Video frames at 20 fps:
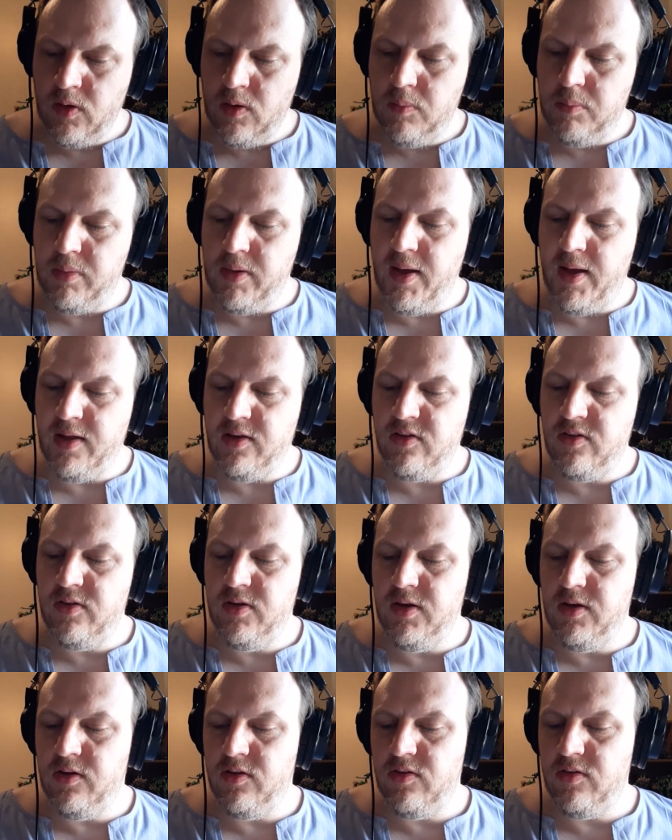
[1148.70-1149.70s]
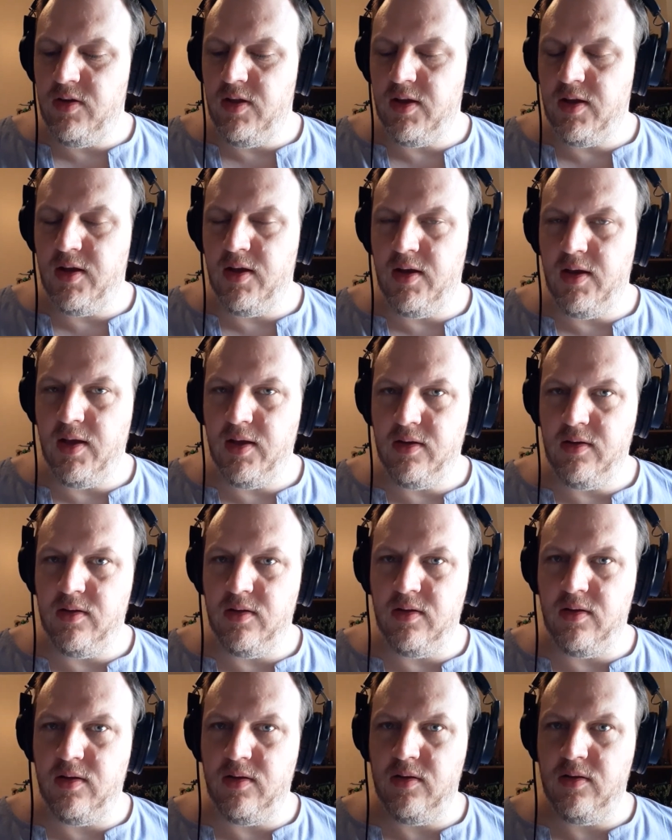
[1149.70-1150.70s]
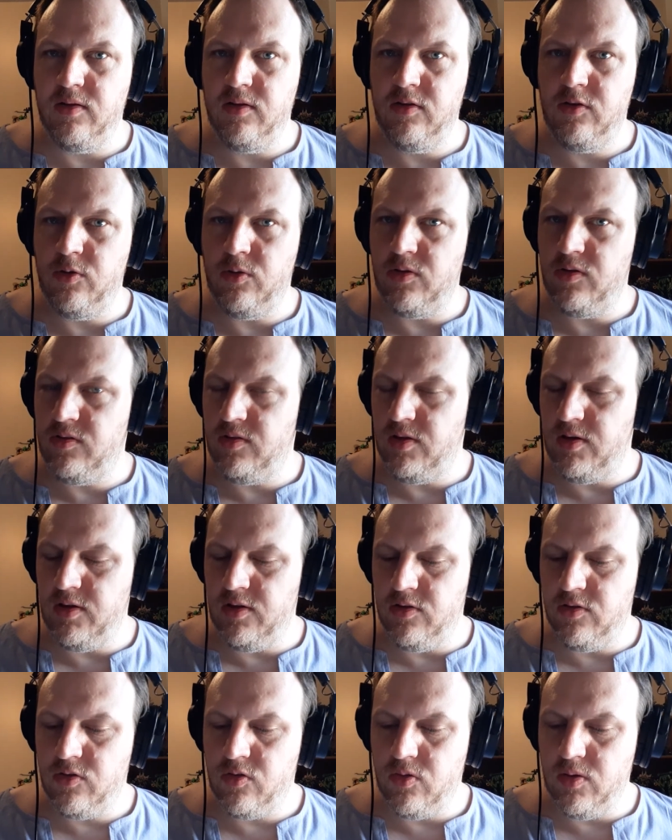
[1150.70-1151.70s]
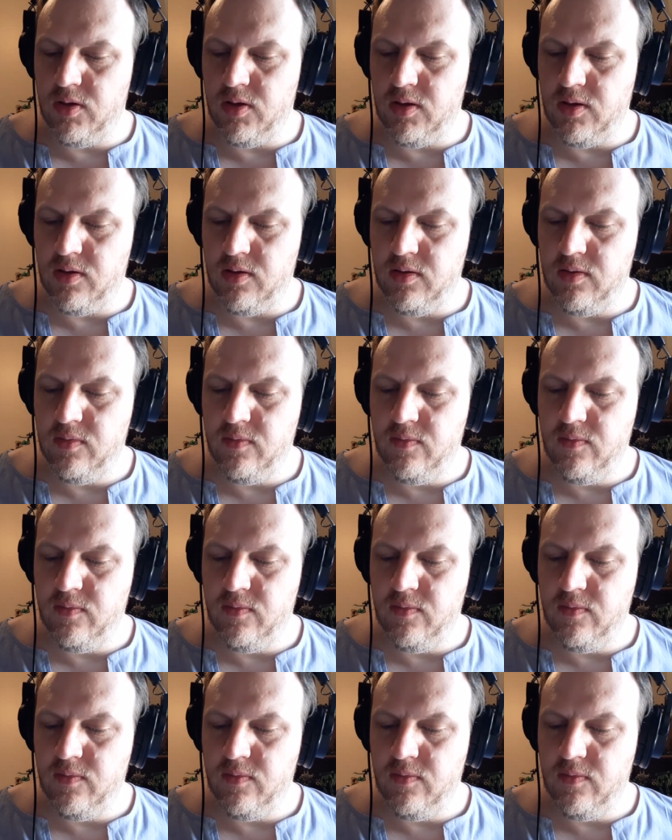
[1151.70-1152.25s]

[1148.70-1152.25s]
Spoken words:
Plats need to stay connected to a city's grid."